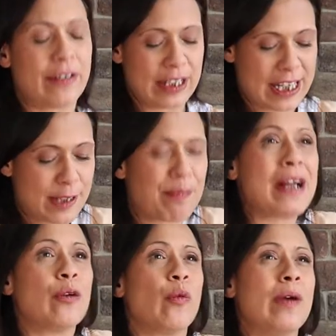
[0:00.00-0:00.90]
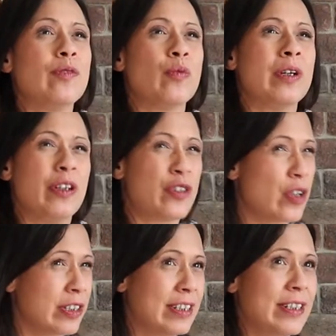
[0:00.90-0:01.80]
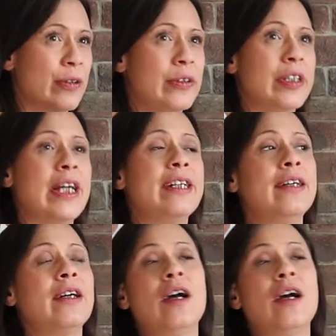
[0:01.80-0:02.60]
like spider webs when you start deteriorating